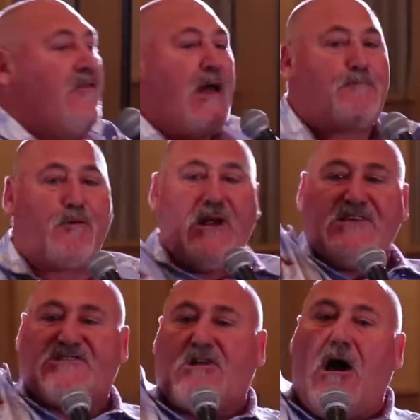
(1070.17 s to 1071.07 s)
that
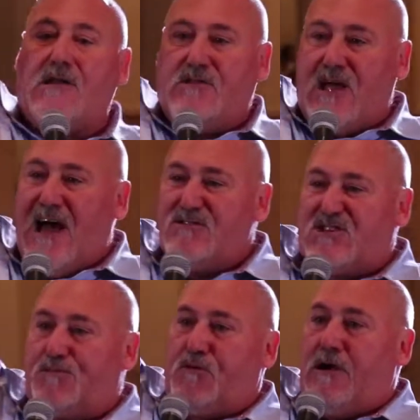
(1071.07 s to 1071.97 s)
praise God in the
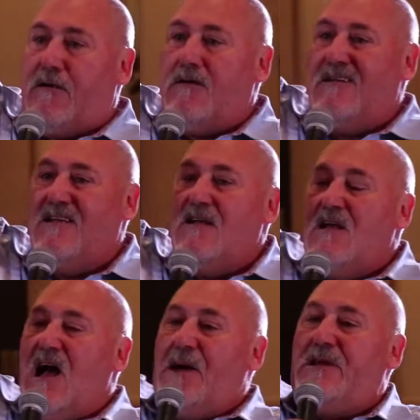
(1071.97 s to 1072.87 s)
house of prayer.
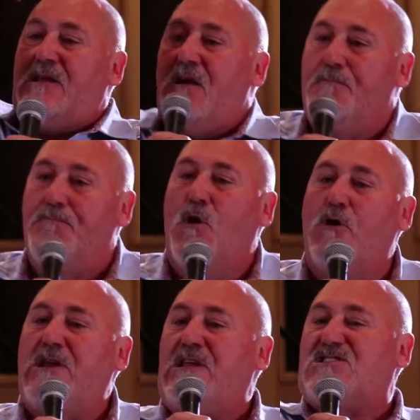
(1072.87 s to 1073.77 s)
I mean,
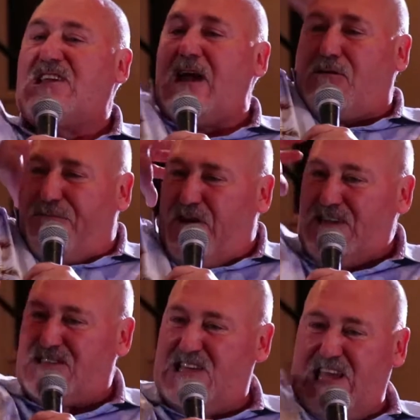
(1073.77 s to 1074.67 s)
morning
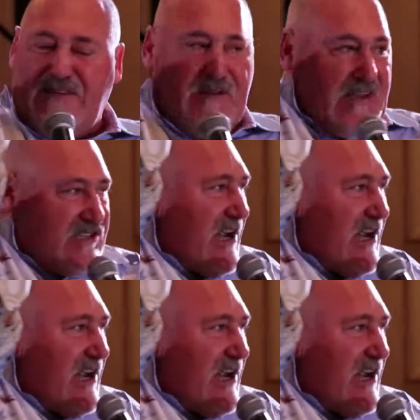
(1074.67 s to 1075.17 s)
sacrifice, evening